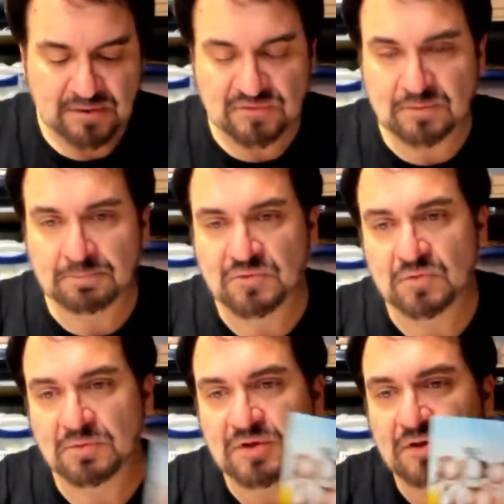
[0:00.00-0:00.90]
Some,
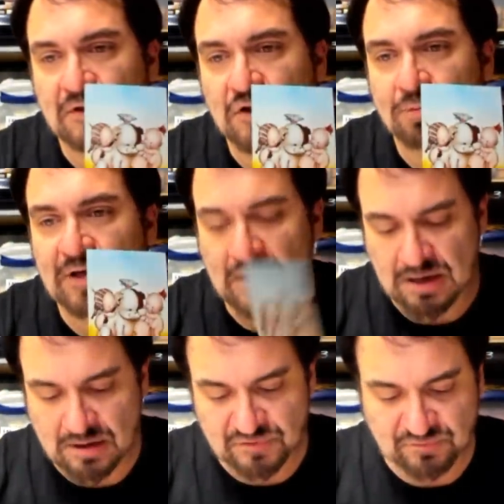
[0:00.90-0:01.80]
some Cupid
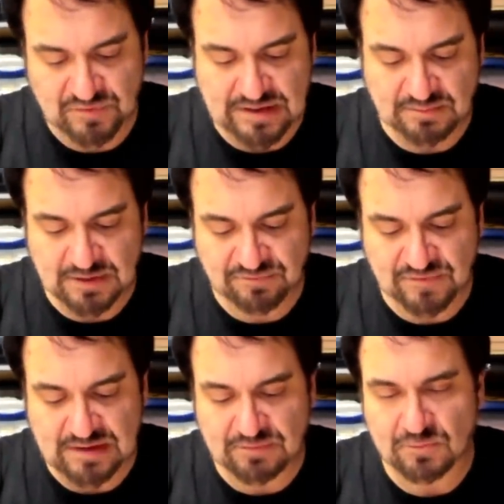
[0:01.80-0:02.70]
dolls. In fact, my
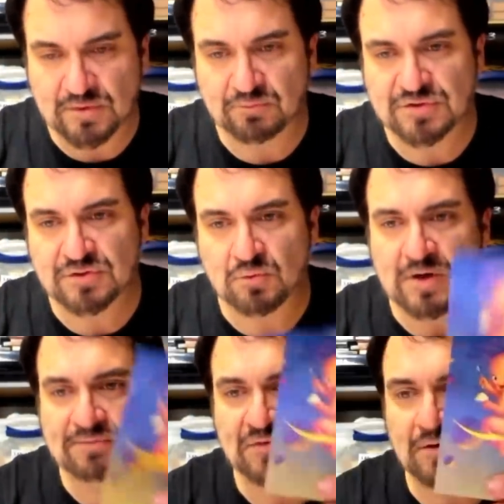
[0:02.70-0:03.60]
favorite one, which the
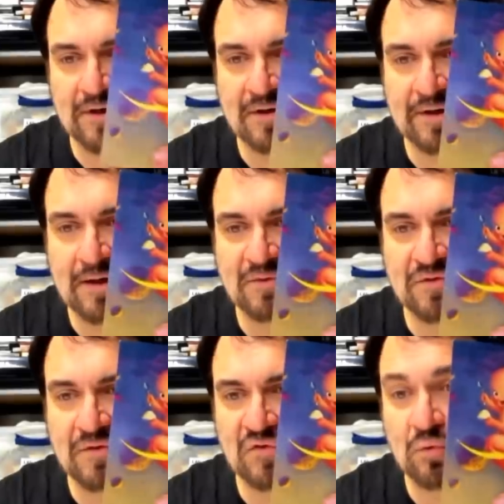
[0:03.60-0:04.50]
wife's already claimed,
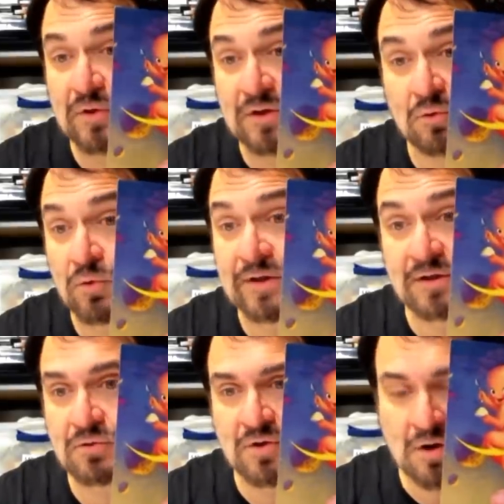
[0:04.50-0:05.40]
is this one here. Really
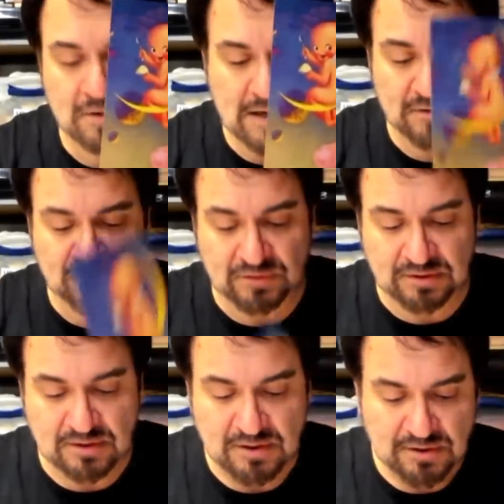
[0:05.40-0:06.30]
cute card, honestly.